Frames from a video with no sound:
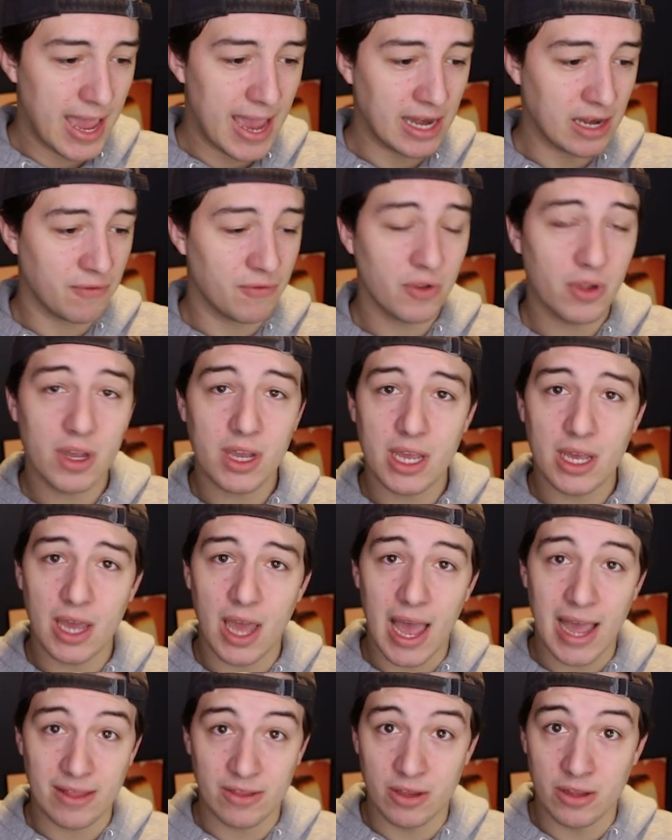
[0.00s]
And if you look
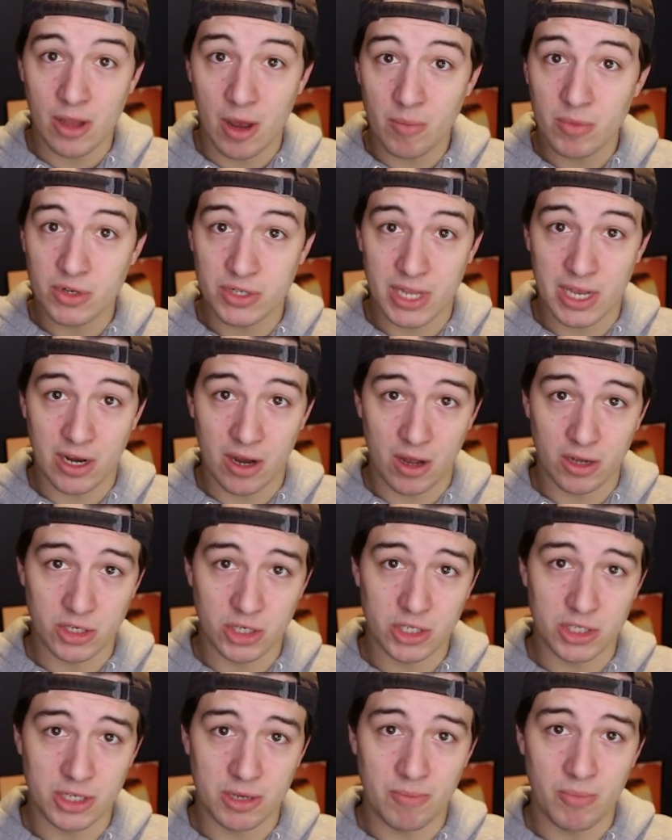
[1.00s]
at the numbers that
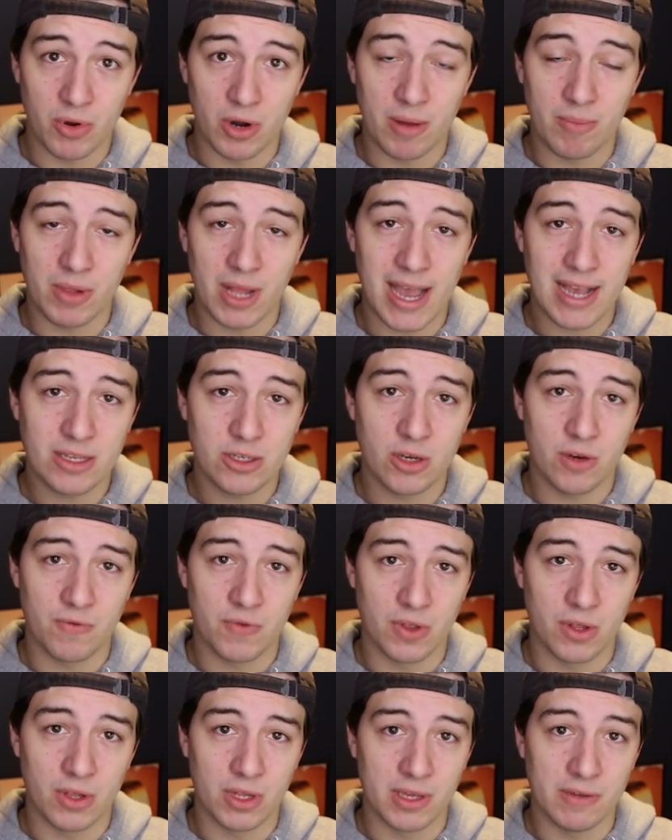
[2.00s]
Hutchinson put up last year
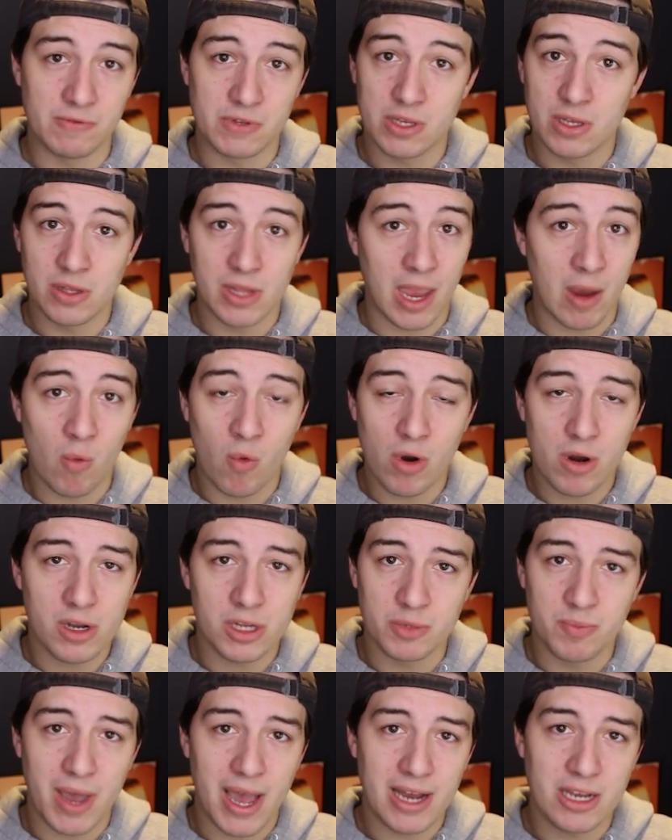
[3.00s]
for the Leafs, they weren't
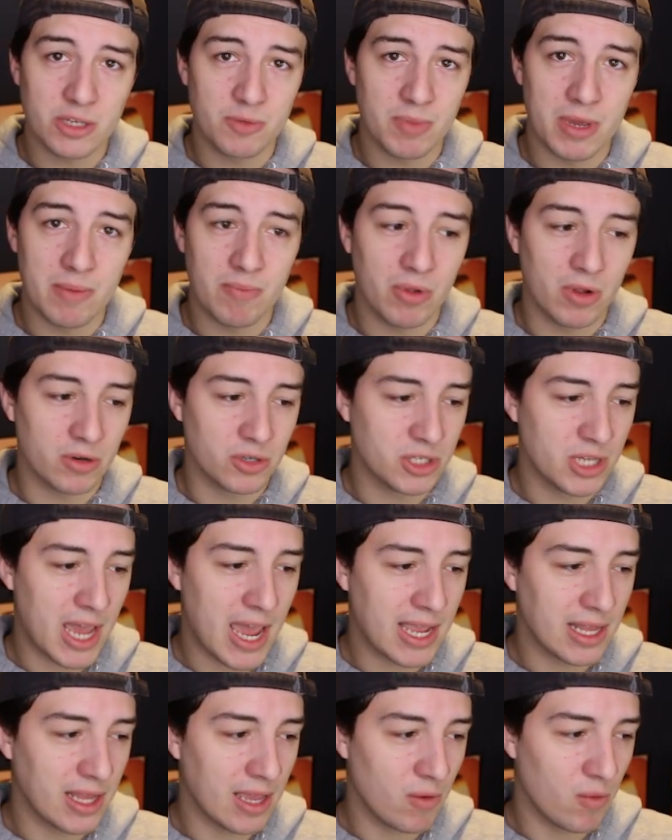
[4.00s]
as bad as people are
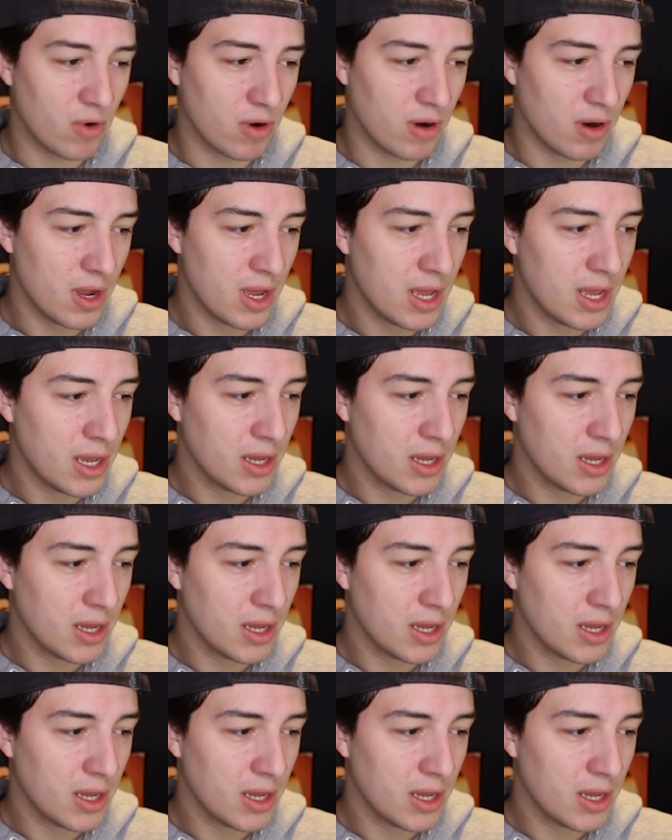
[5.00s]
saying they were.